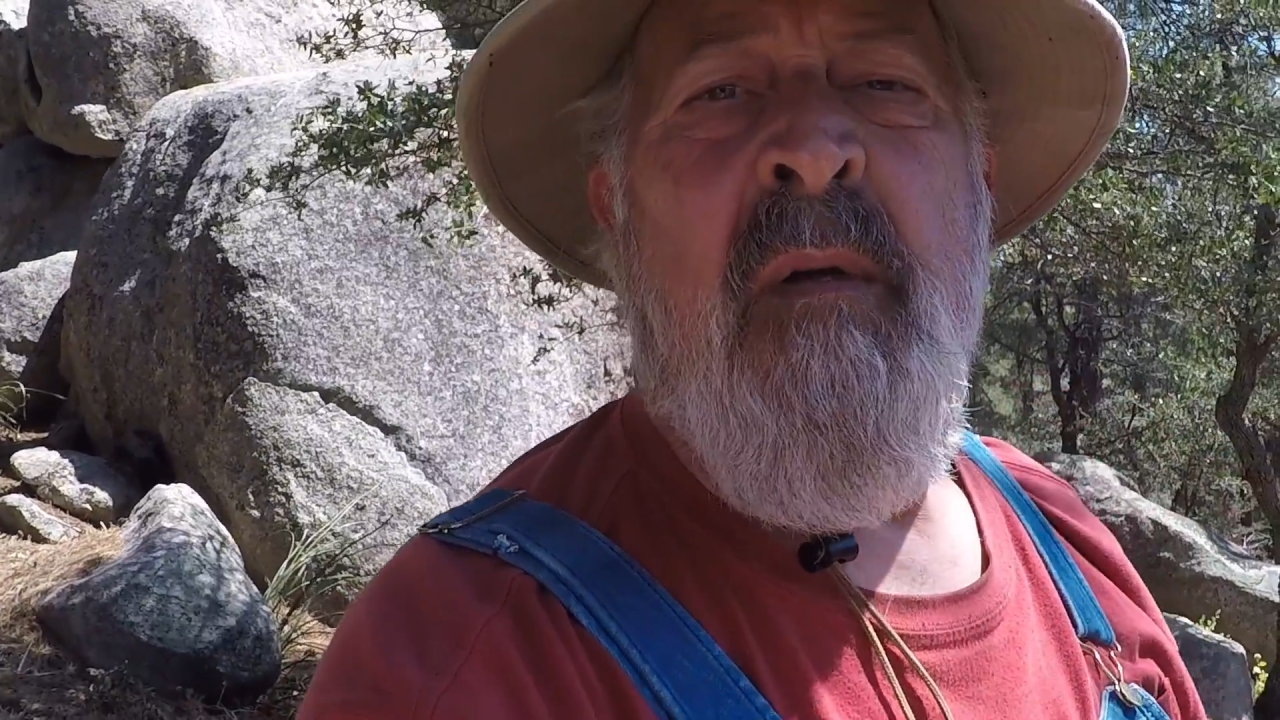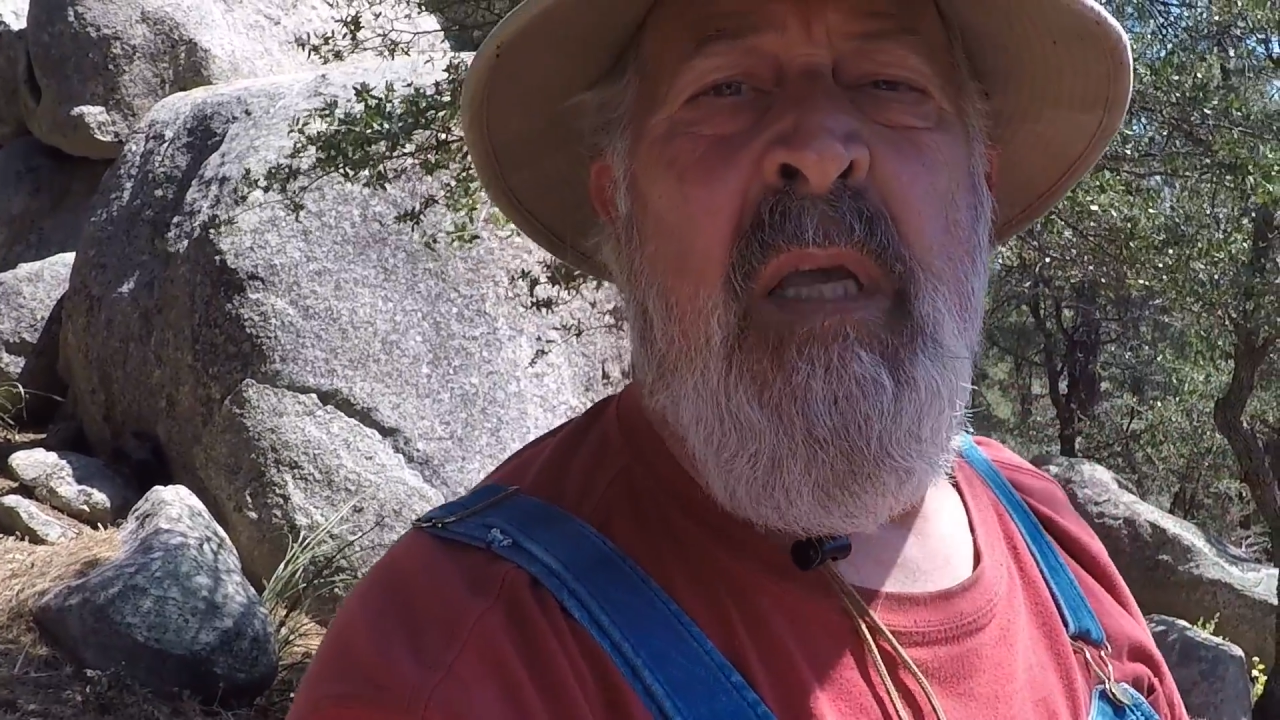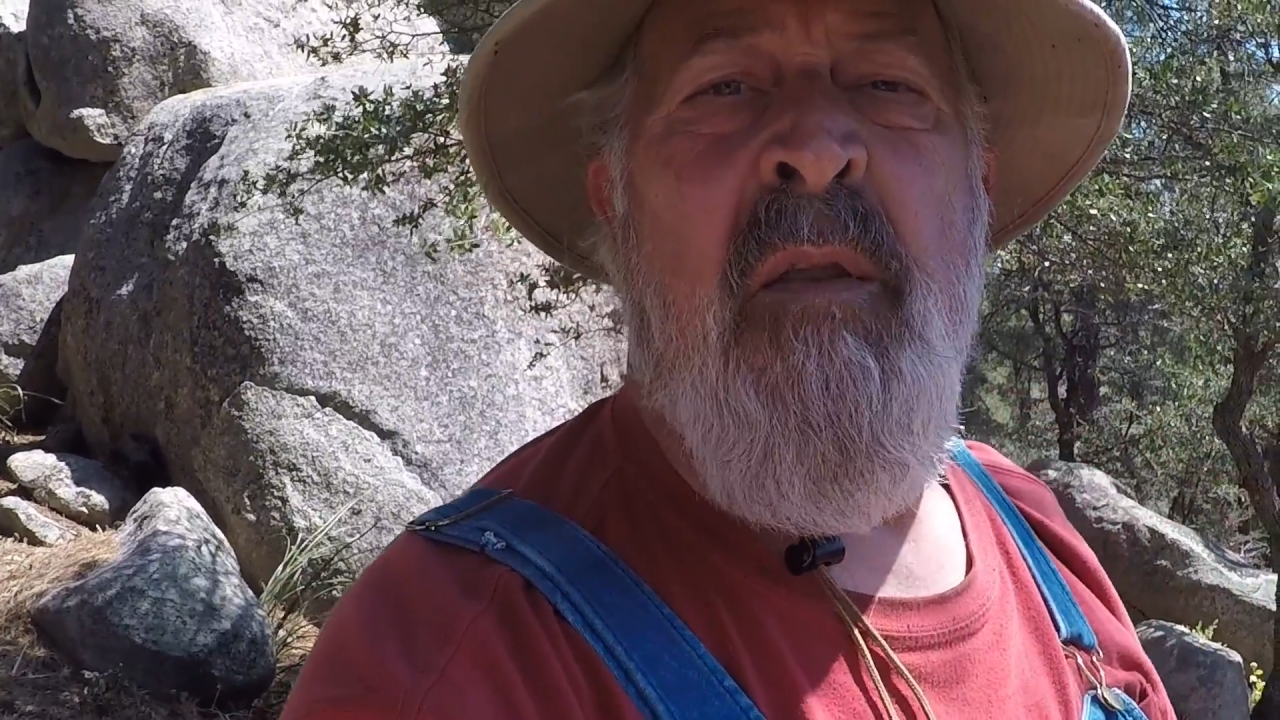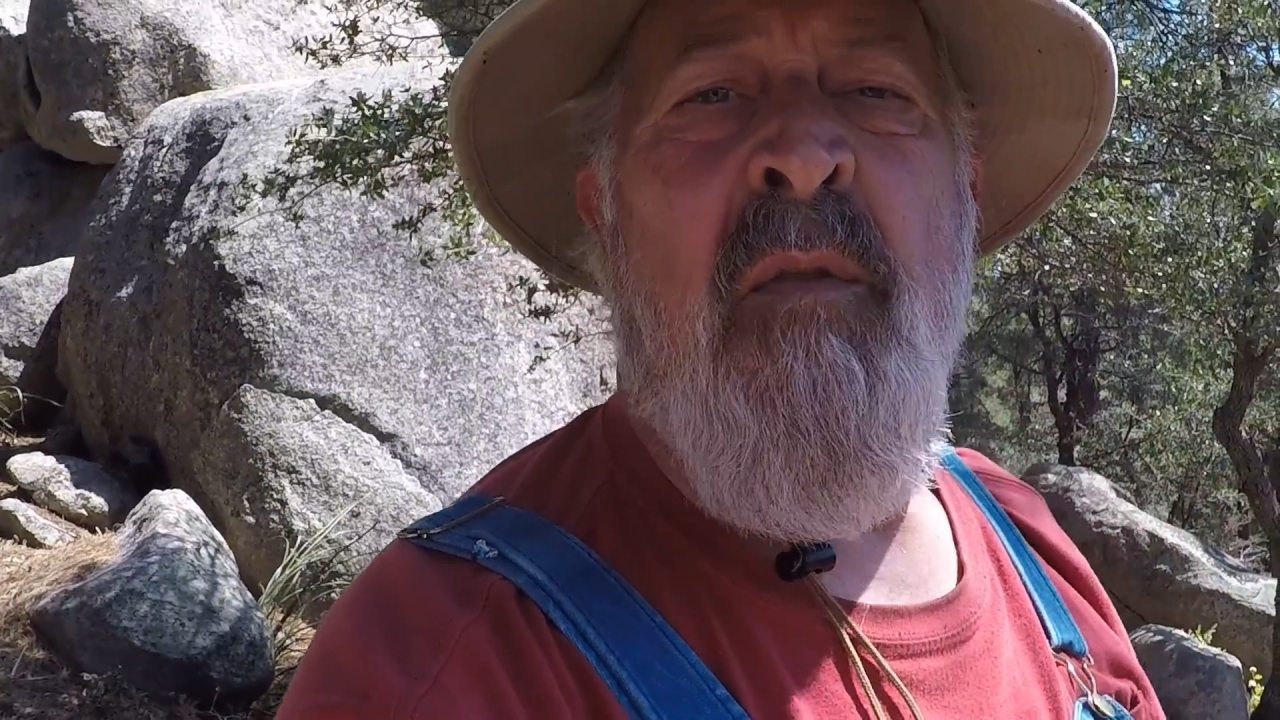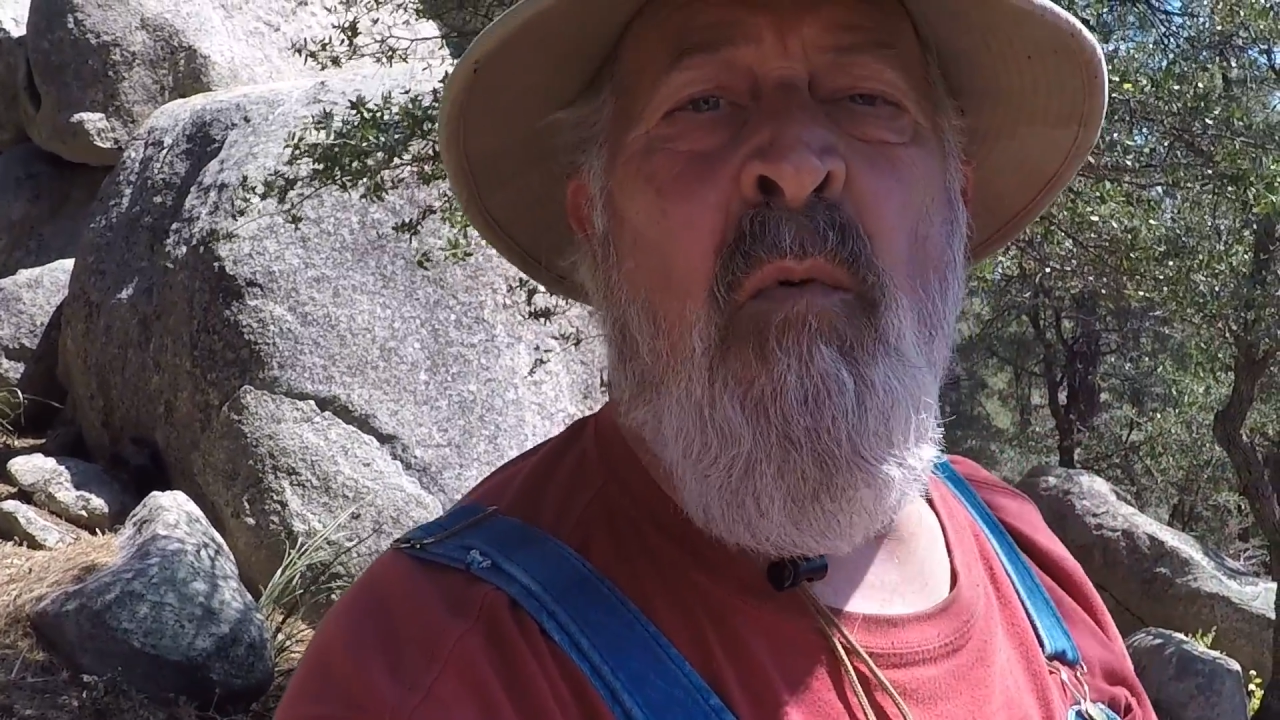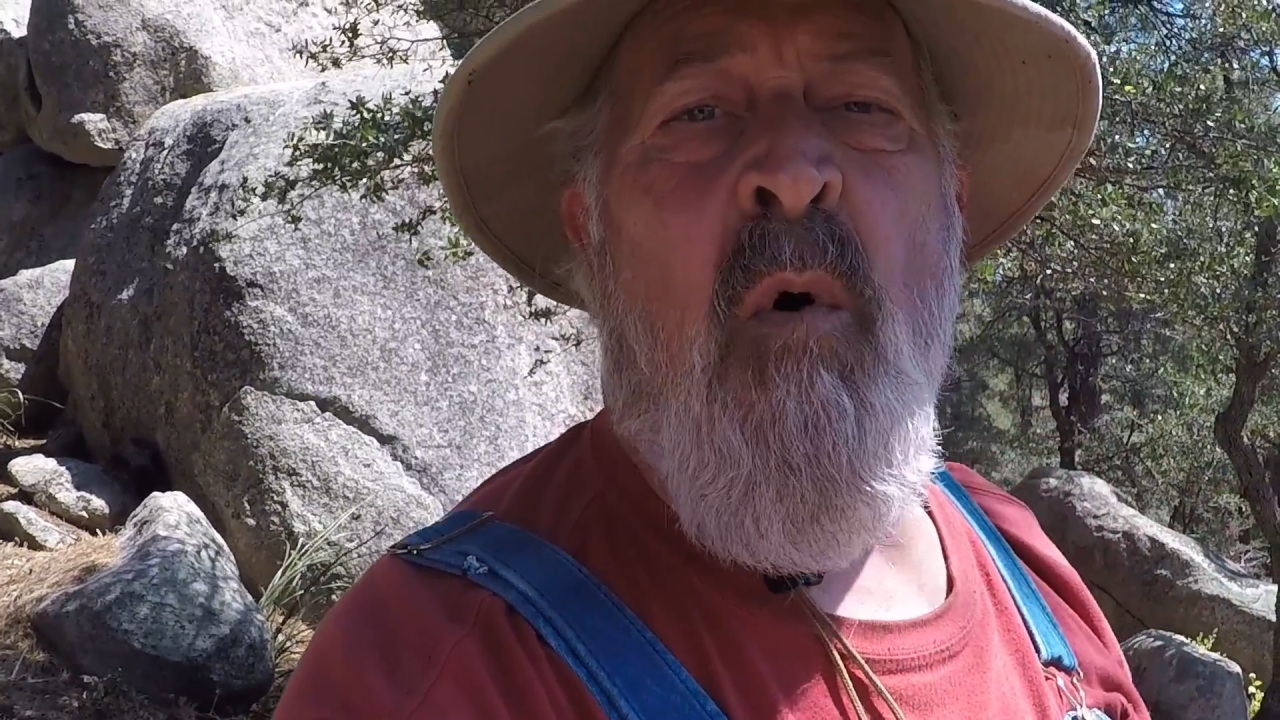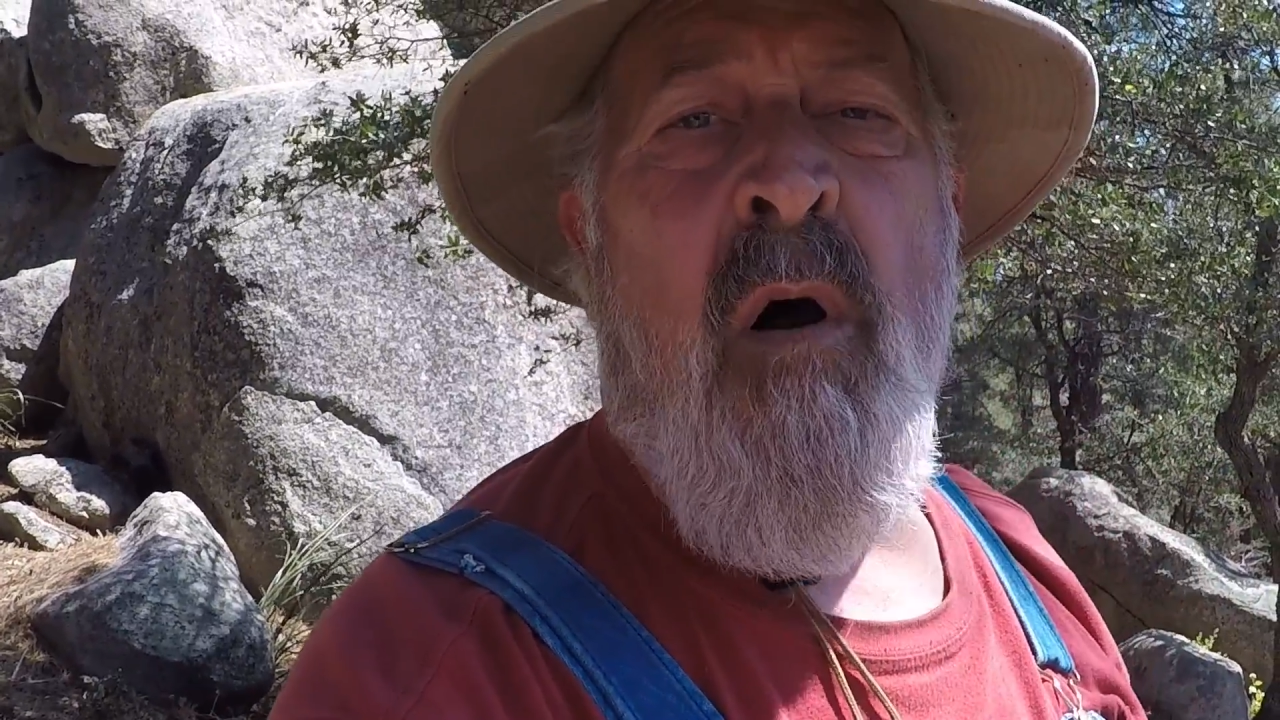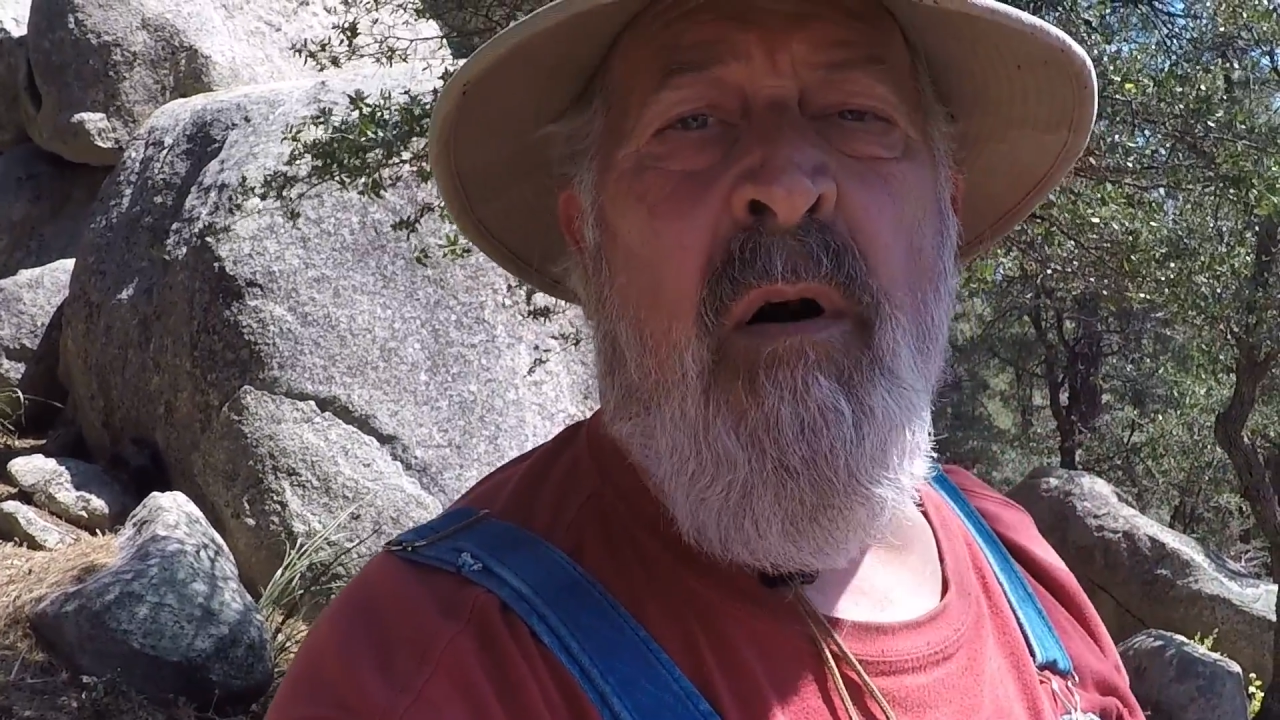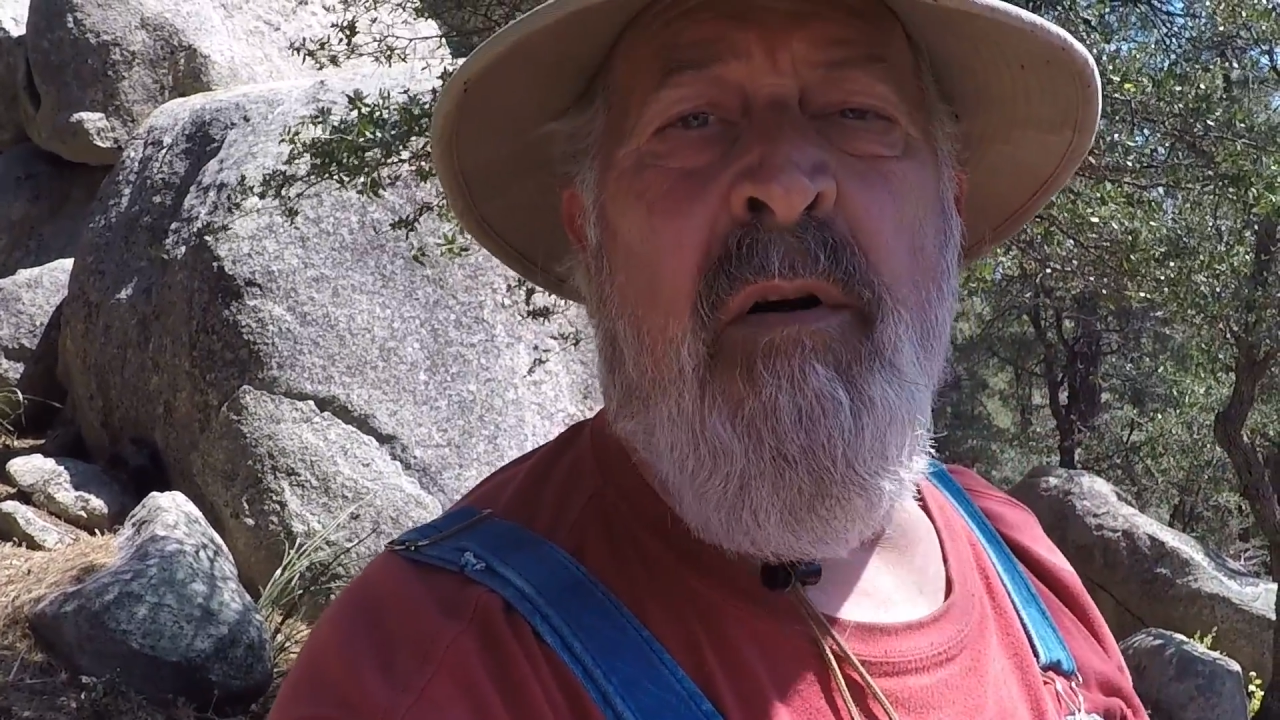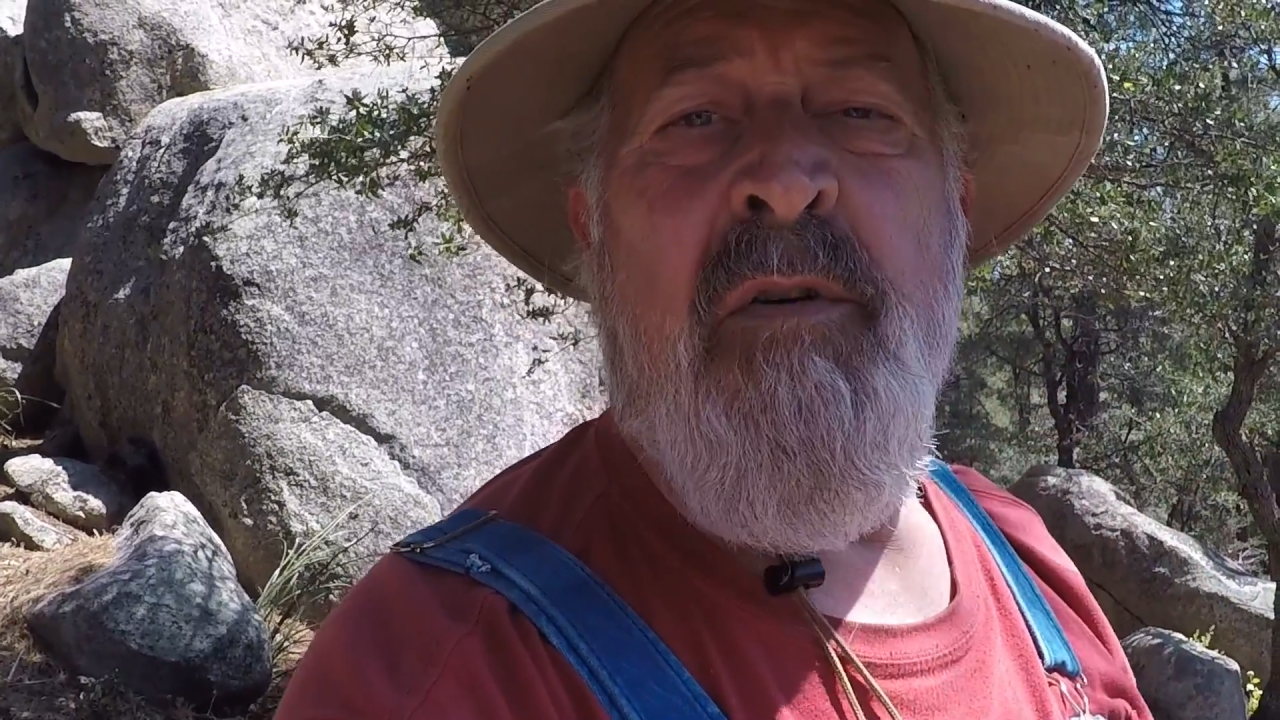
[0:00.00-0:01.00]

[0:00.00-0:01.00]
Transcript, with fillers: in the water,